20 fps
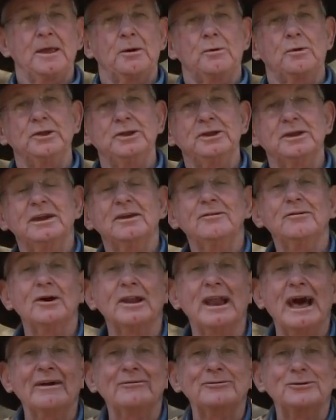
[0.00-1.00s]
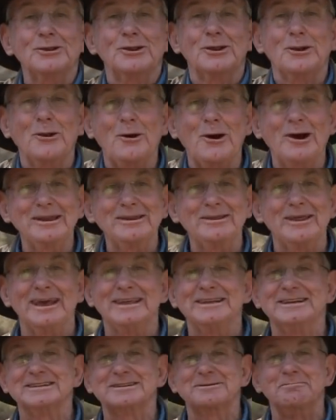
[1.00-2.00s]
When you give your life to the Lord, they
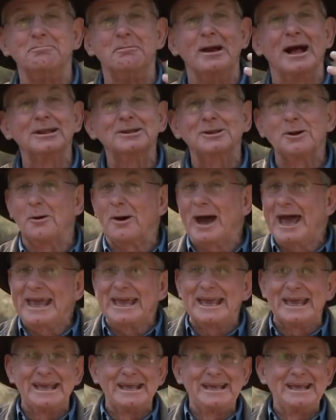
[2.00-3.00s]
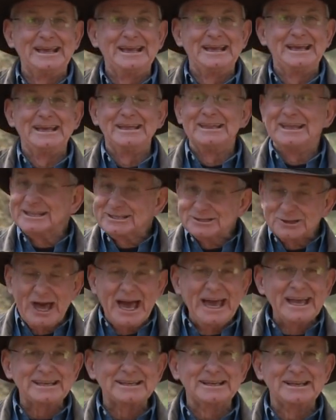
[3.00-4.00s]
just melt away. That's
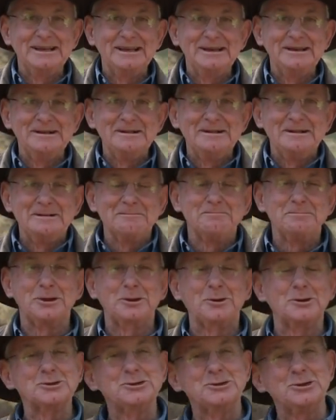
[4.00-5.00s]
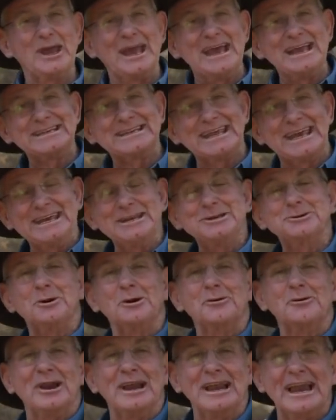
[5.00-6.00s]
right because you enter into
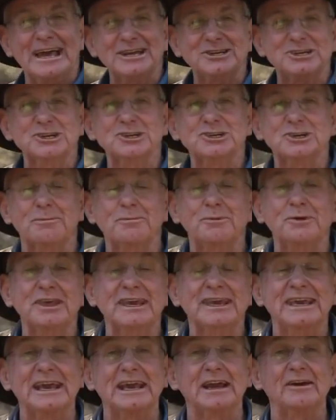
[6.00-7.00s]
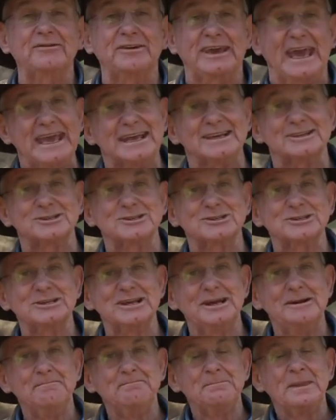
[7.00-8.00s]
a relationship with the King of Kings.
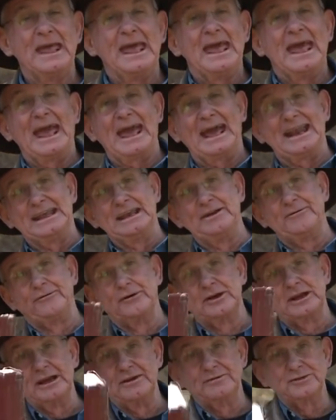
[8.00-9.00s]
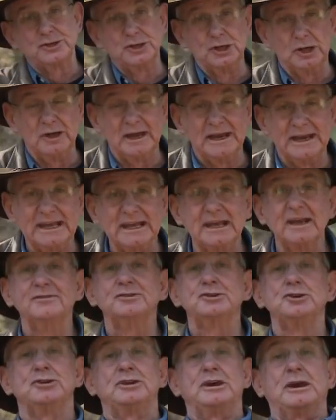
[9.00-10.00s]
And he forgives you and he
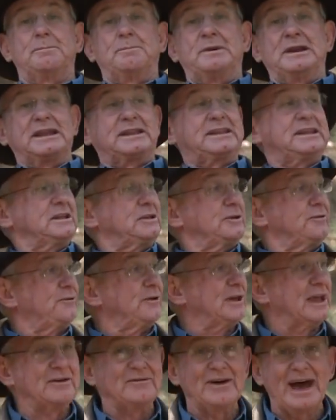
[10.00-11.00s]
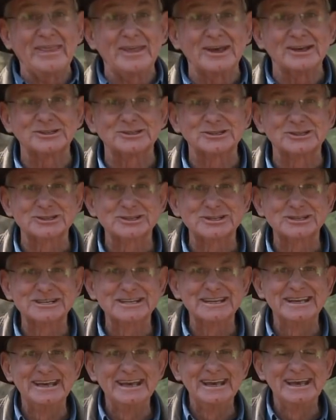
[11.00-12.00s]
gives you the ability to forgive others.
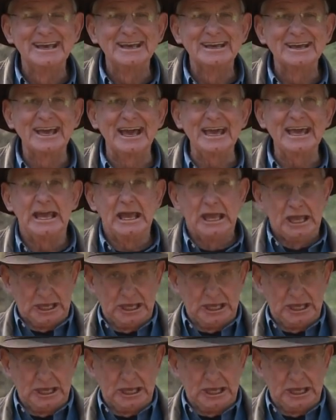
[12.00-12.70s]
Okay?